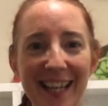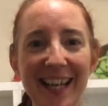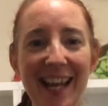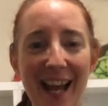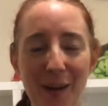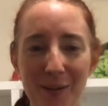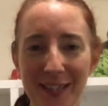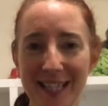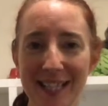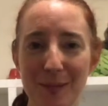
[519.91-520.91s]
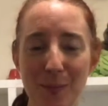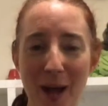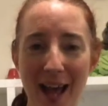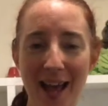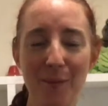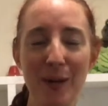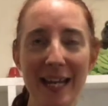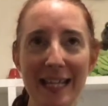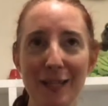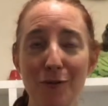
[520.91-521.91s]
Now, this is where we
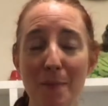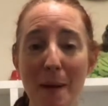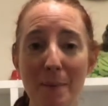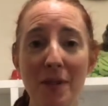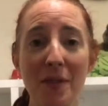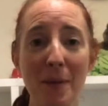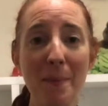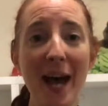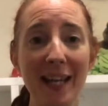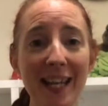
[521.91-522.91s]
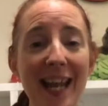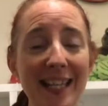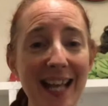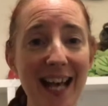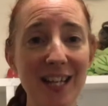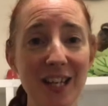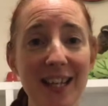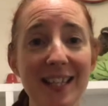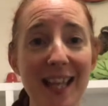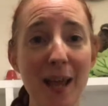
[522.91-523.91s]
need to remember that the pattern is actually the
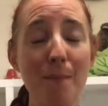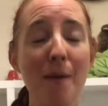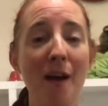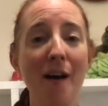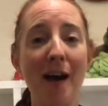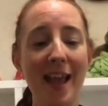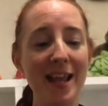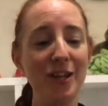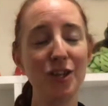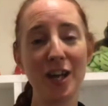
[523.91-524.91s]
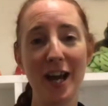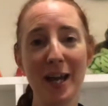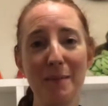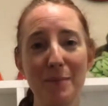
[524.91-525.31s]
same each time.